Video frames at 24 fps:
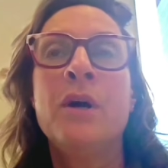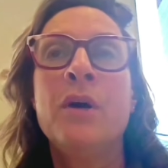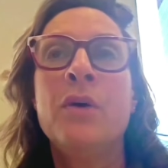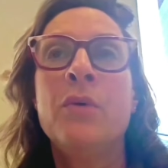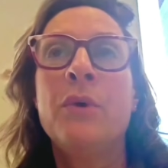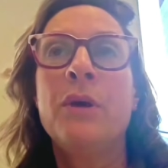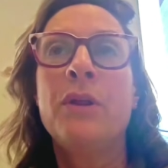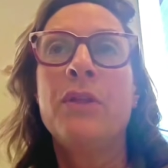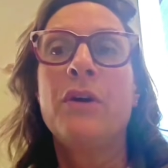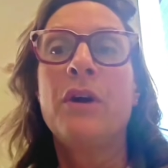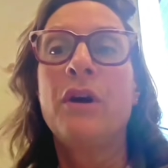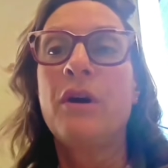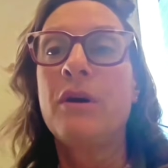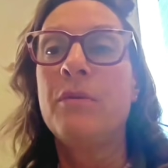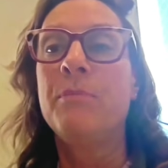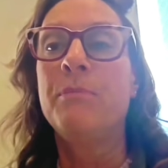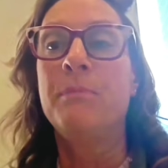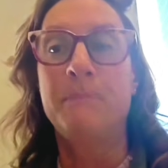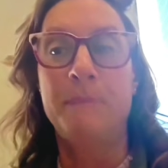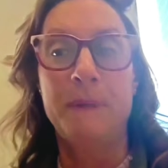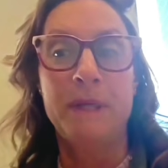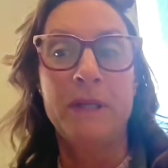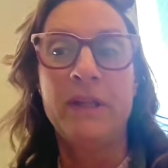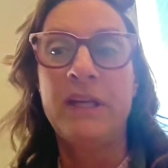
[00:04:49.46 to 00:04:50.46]
with our
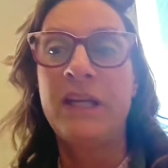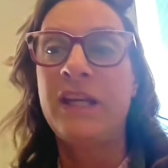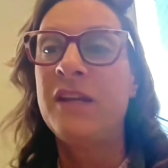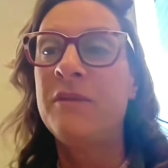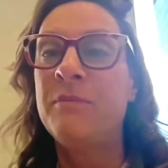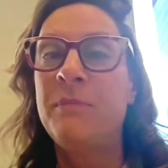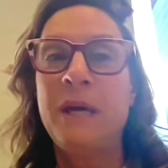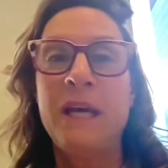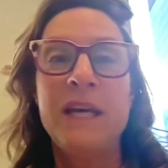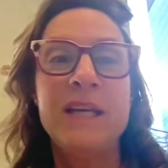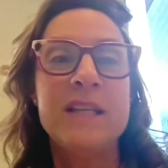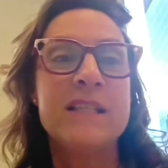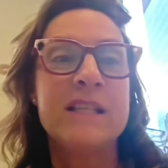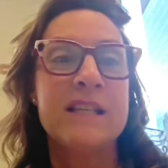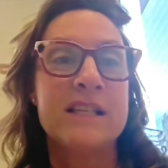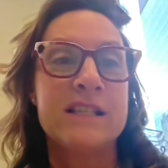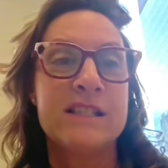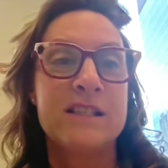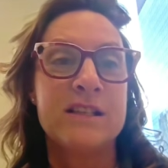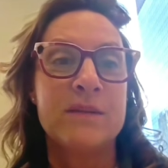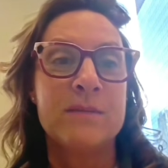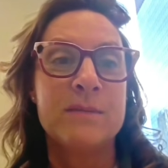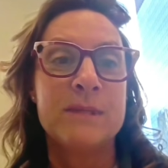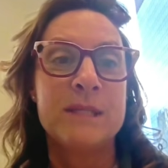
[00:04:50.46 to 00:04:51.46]
billing and pay
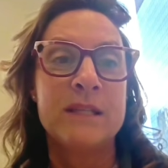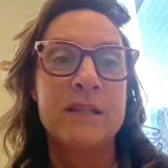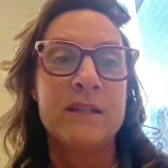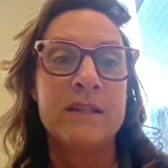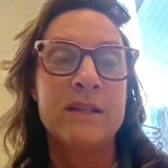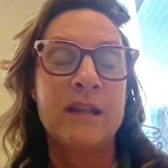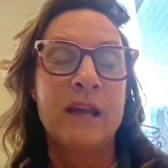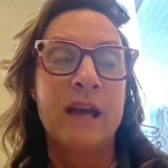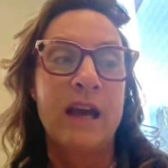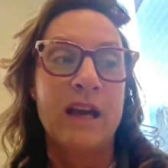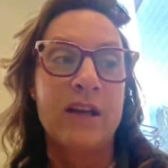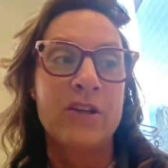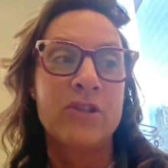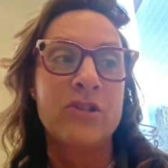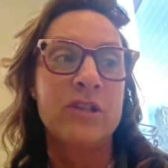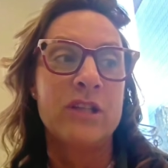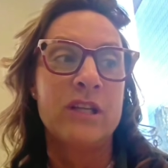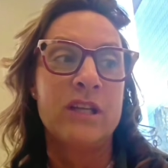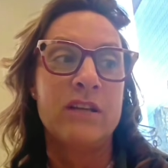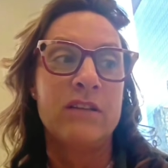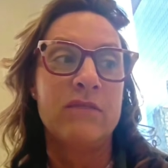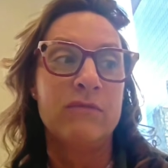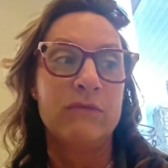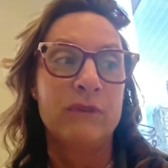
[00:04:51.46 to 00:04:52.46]
systems, and
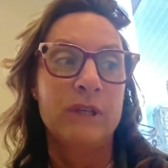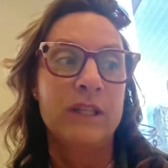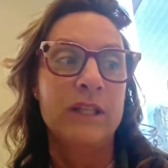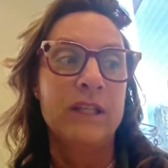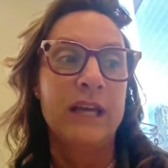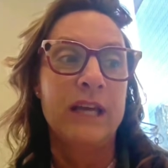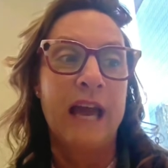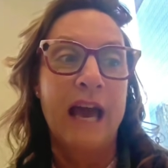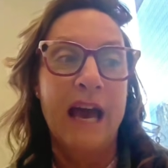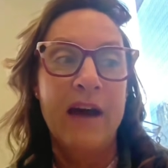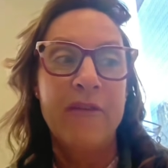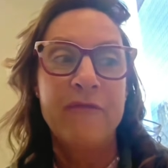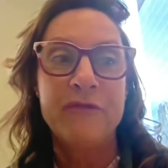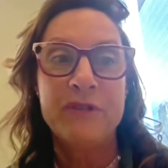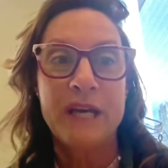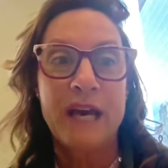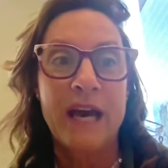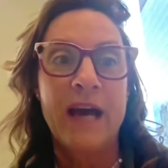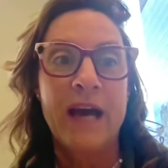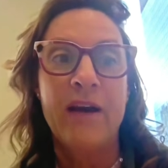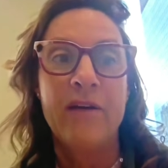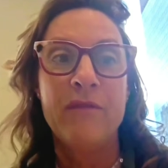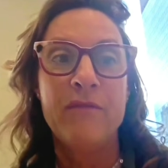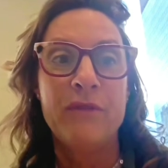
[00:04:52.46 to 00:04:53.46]
actually really have to
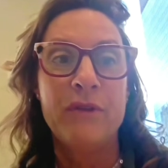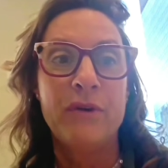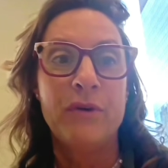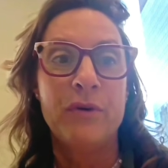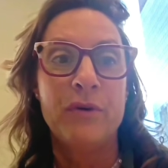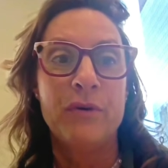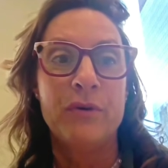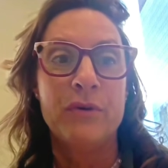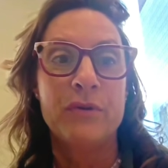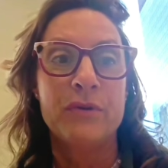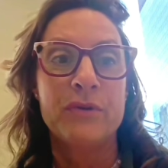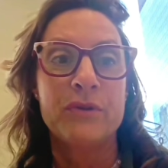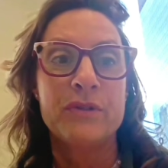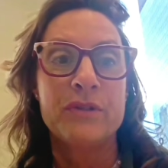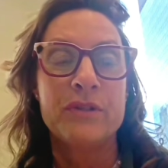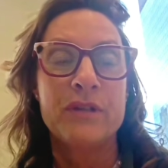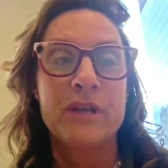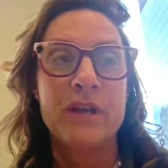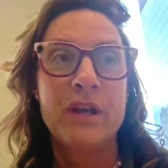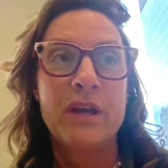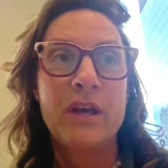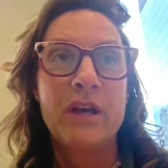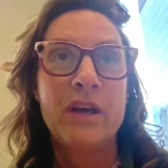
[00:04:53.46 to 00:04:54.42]
have those